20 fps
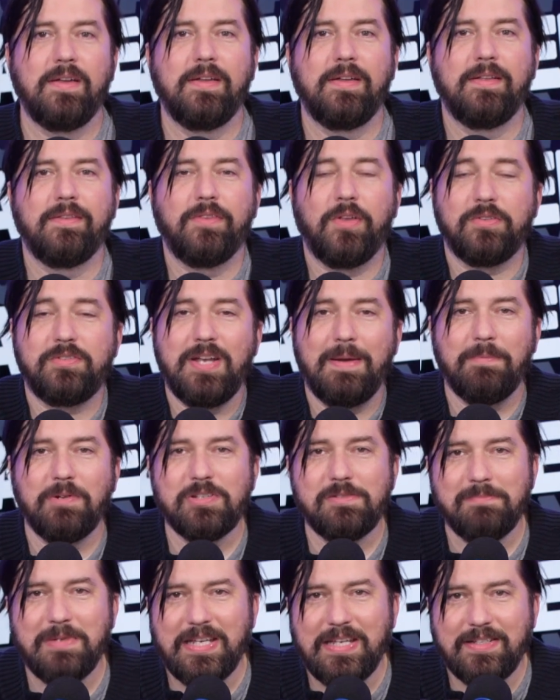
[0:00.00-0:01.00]
Those numbers
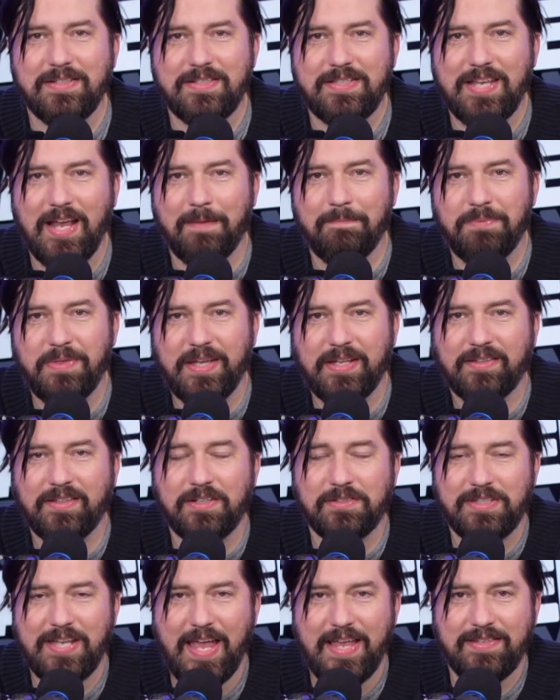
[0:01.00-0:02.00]
mean something. They're
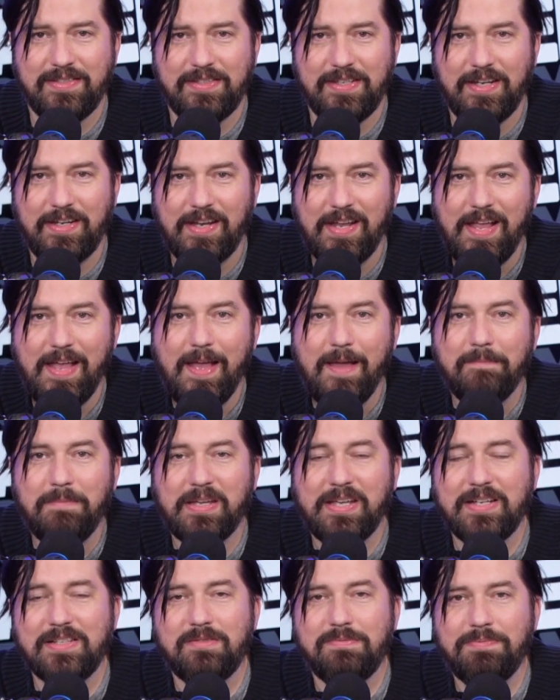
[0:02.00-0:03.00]
tested
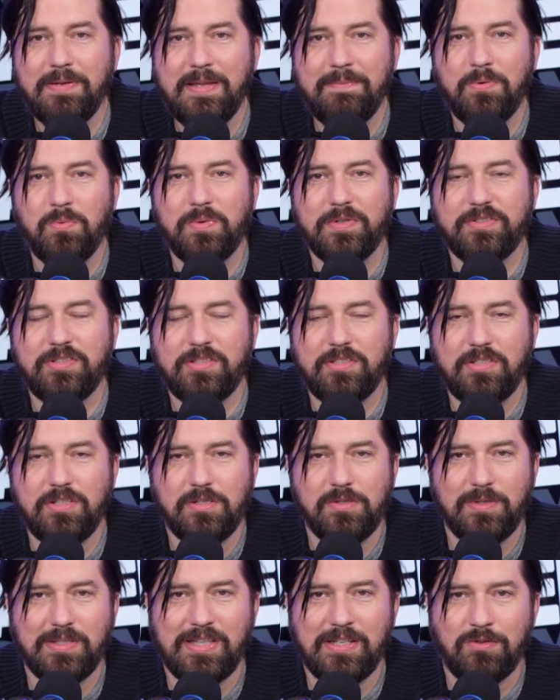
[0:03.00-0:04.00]
because people will
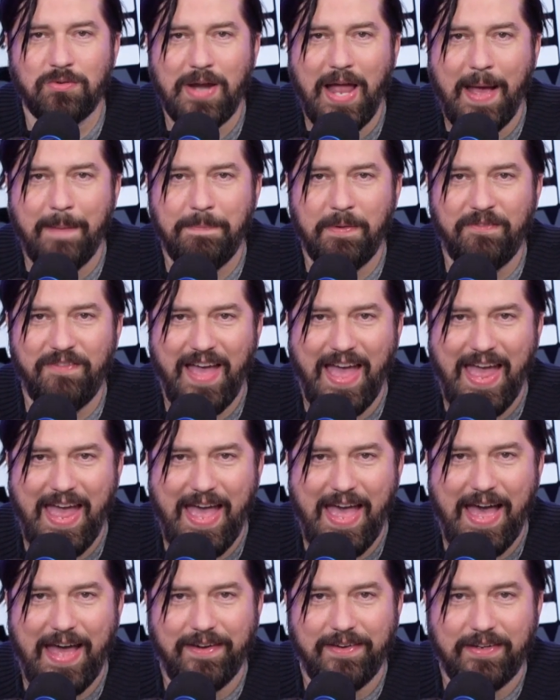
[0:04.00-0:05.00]
sue at the drop of a
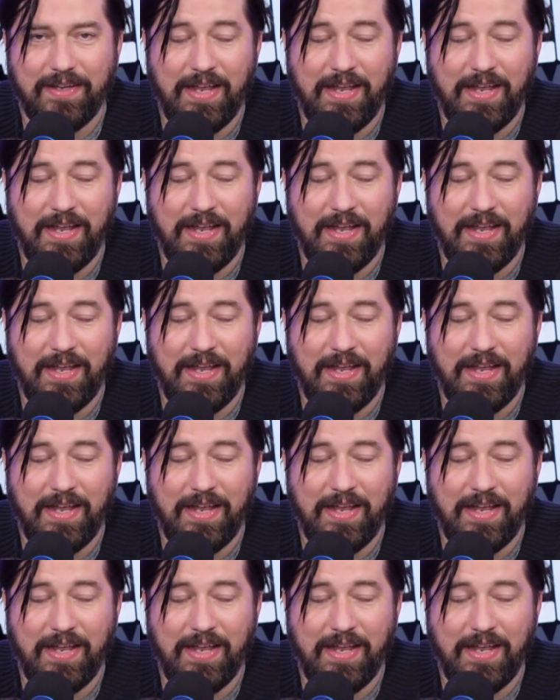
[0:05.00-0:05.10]
hat.